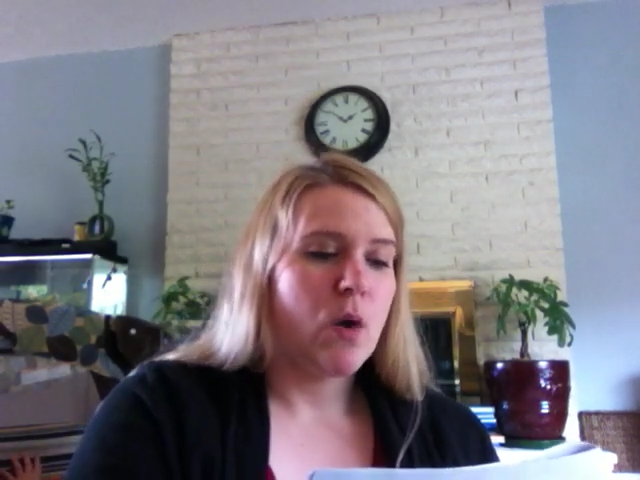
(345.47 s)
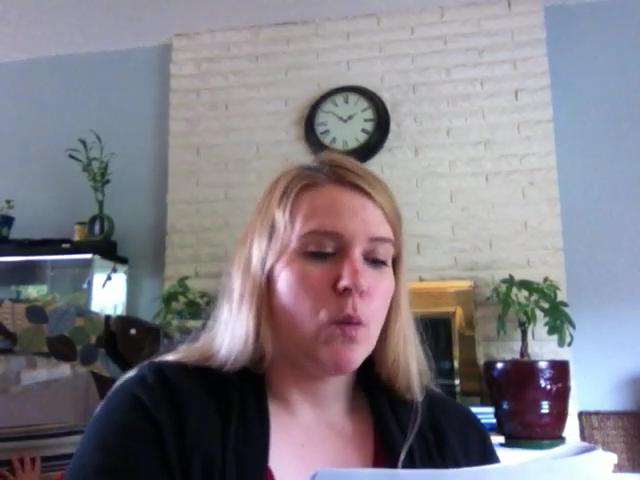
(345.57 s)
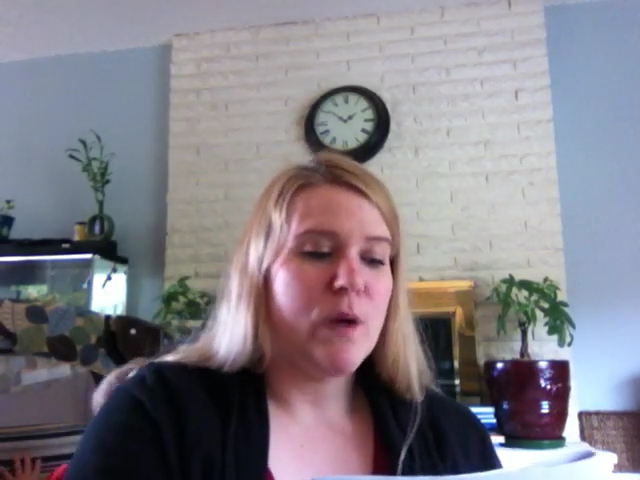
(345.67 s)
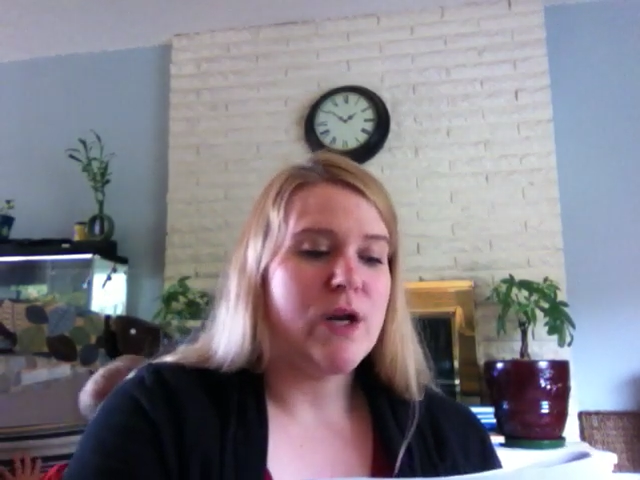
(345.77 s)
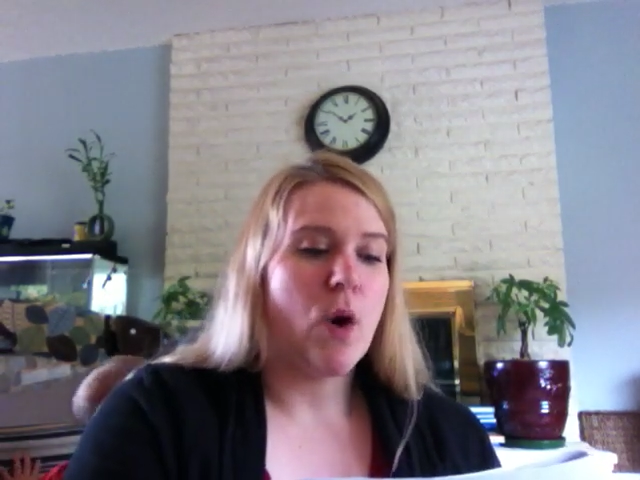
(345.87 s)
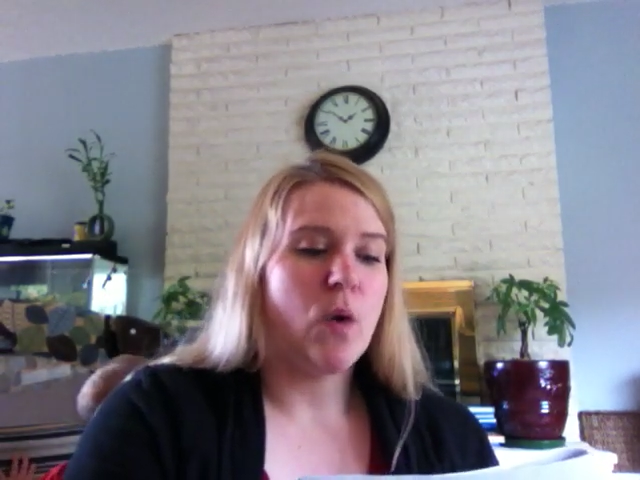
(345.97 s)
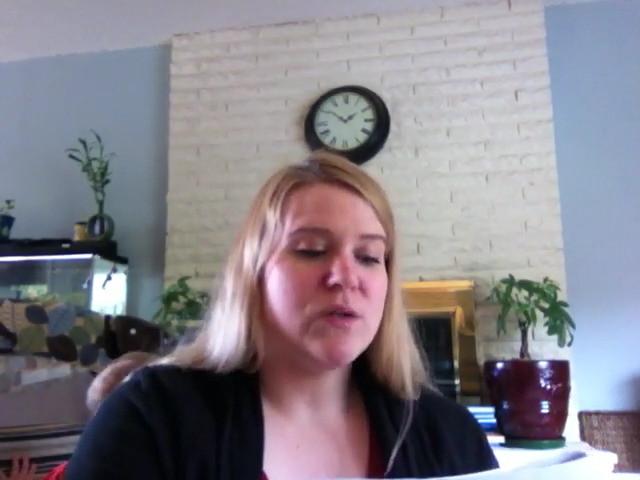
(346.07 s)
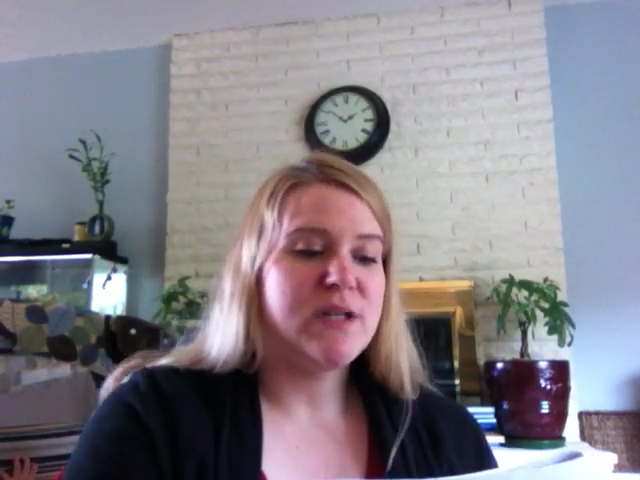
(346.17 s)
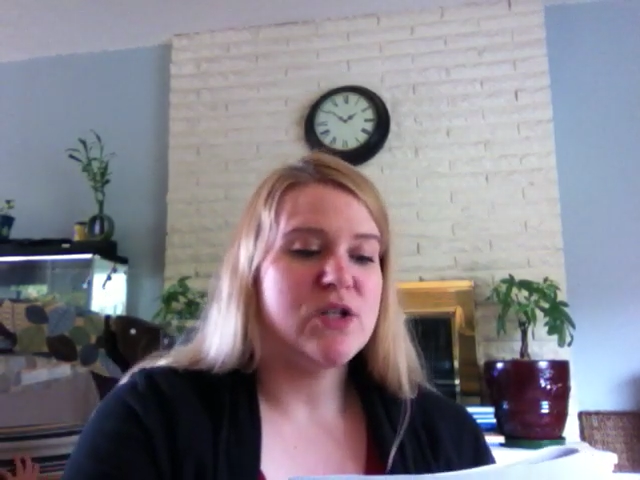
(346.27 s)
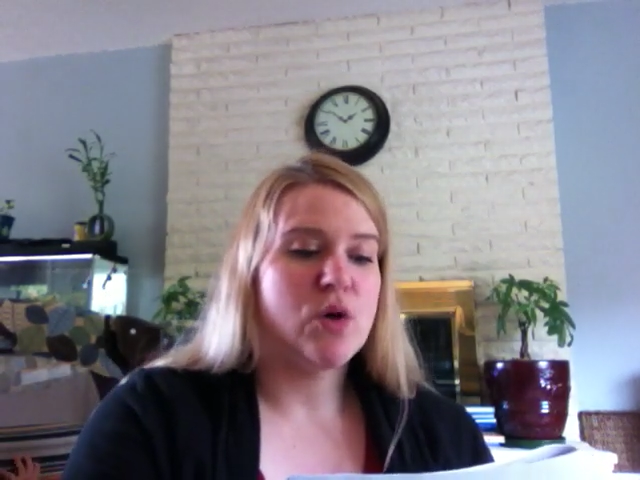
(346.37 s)
When
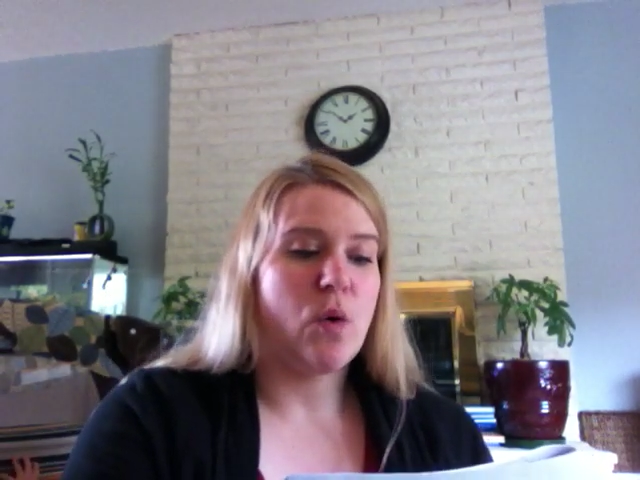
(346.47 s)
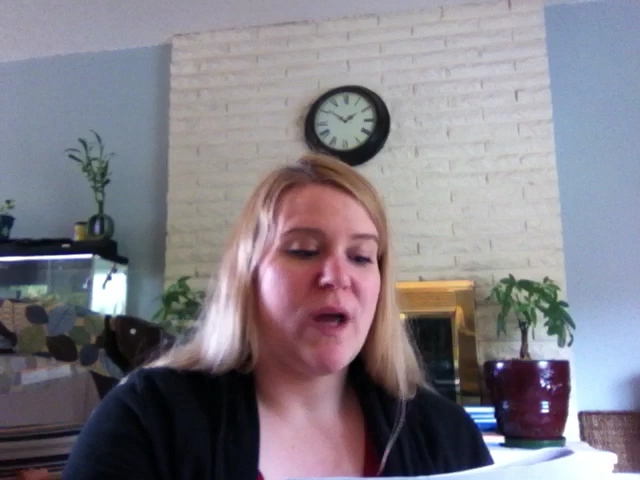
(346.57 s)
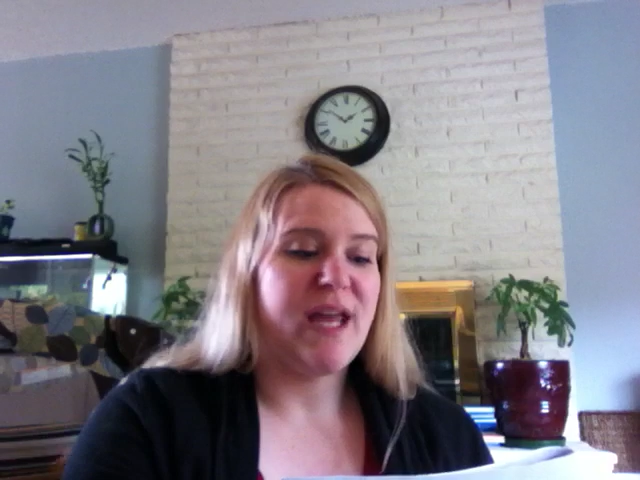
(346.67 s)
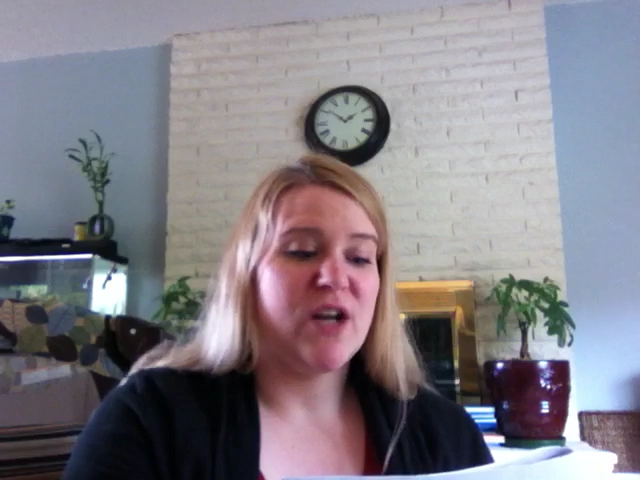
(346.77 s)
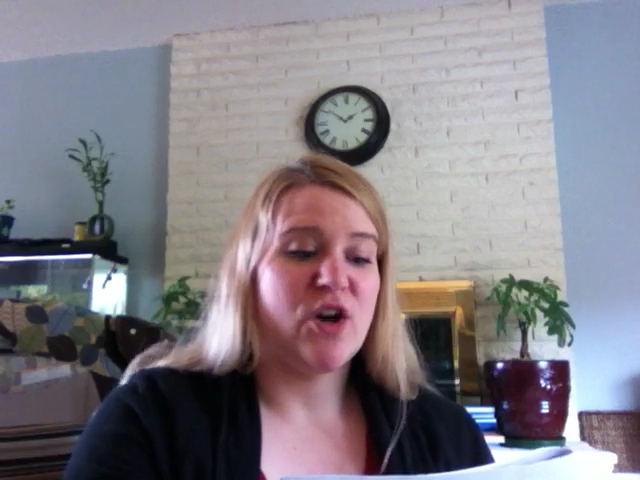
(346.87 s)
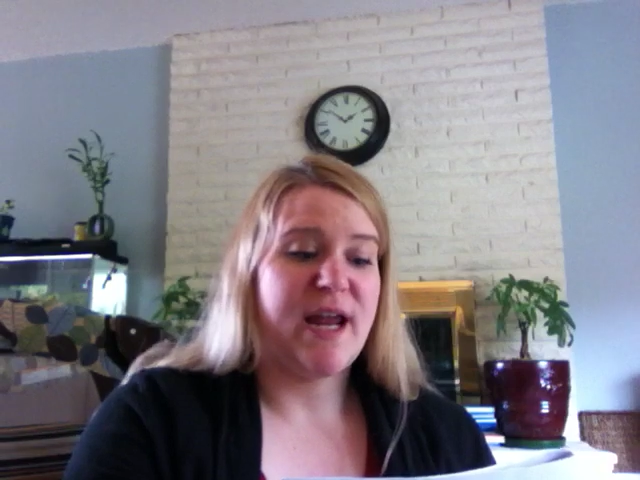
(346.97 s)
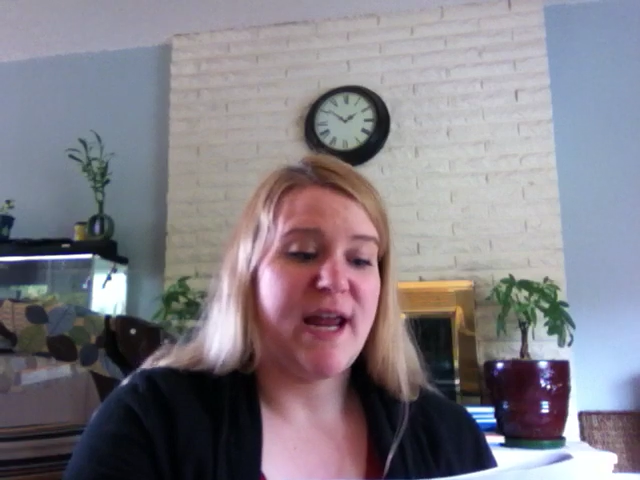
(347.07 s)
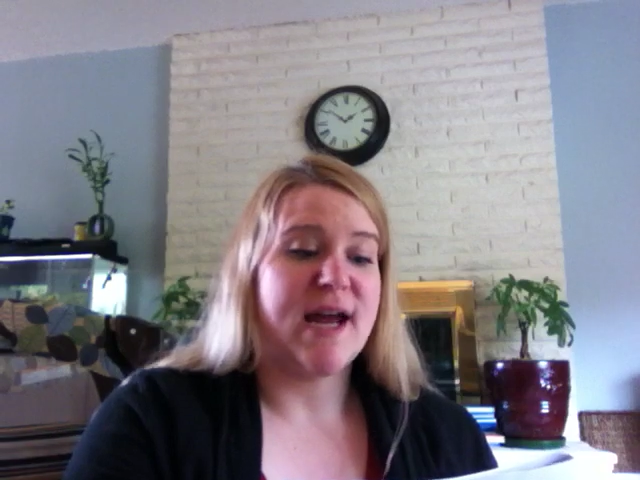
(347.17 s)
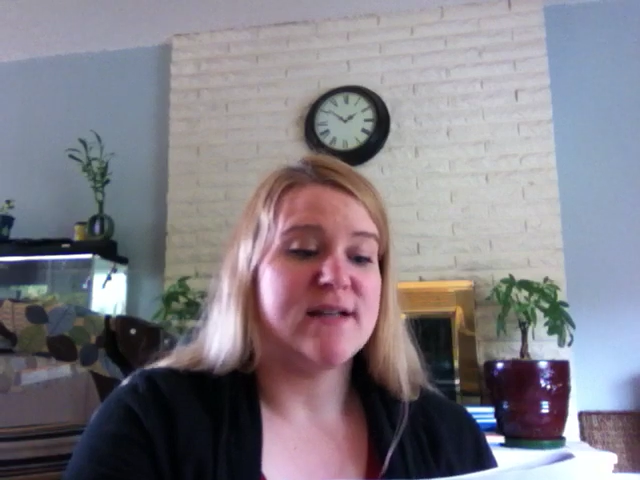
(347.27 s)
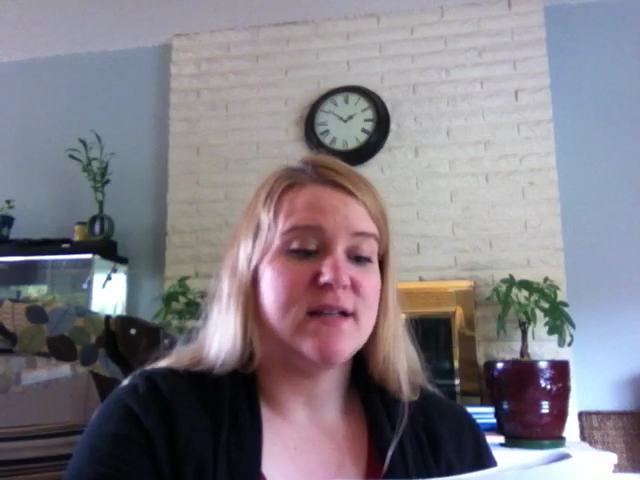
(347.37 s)
holding a toy in her
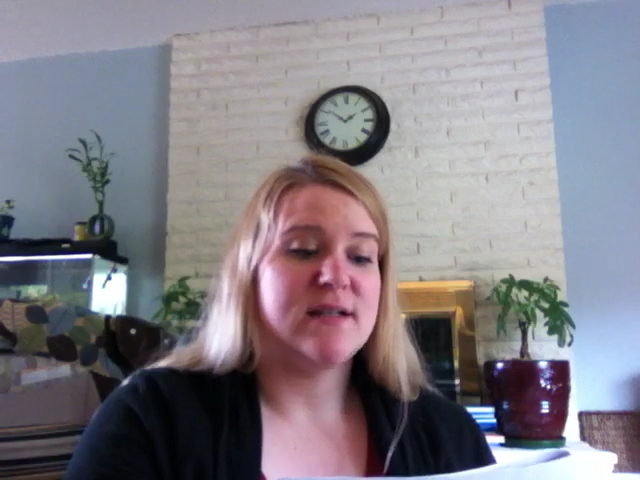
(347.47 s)
hand,